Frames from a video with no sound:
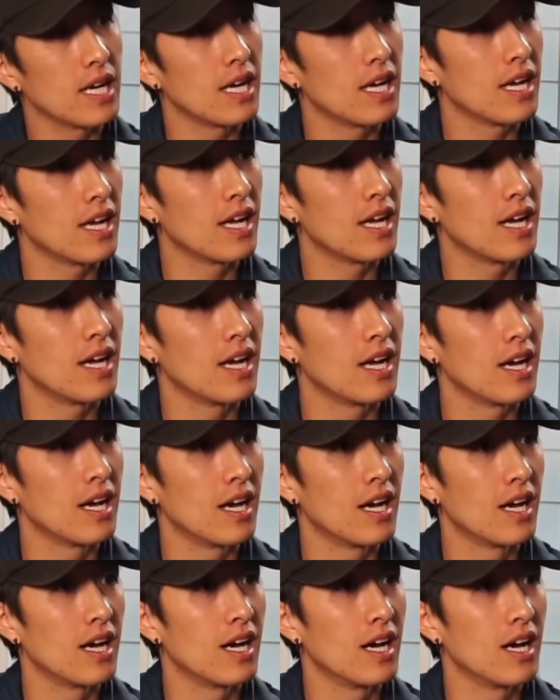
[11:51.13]
give you the
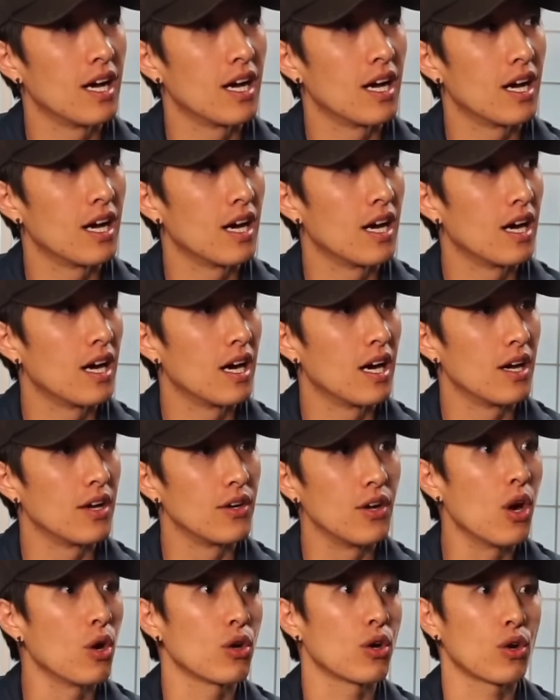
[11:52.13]
14 days. They just
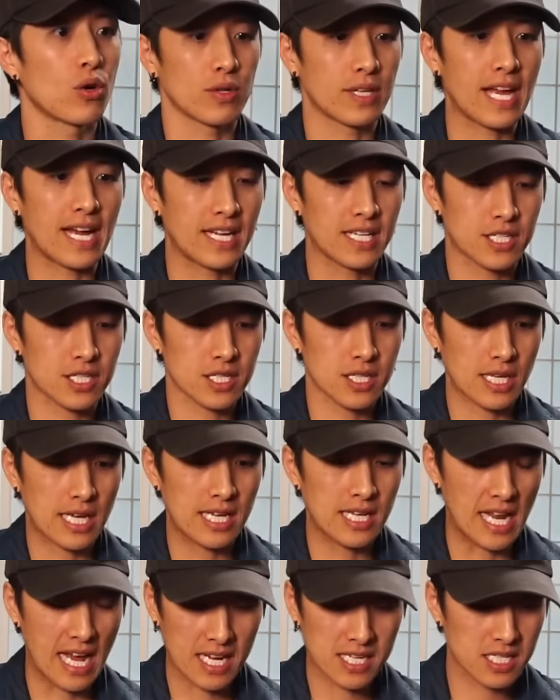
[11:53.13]
no, no, no, yeah. It just
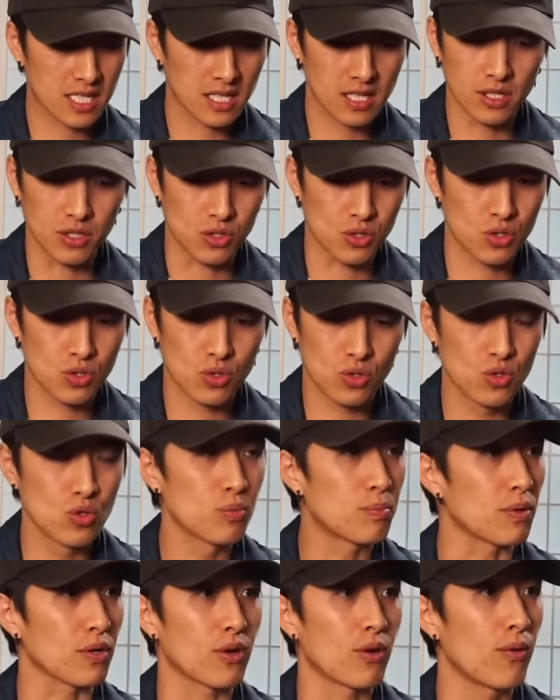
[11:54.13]
it escalated
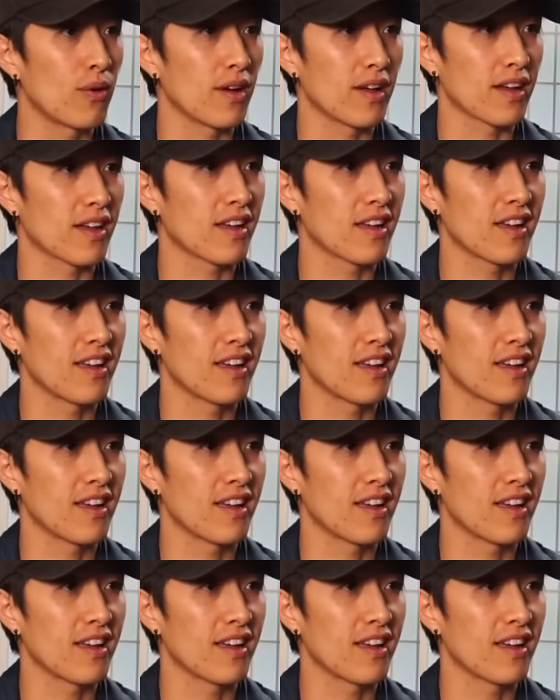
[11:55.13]
super quick.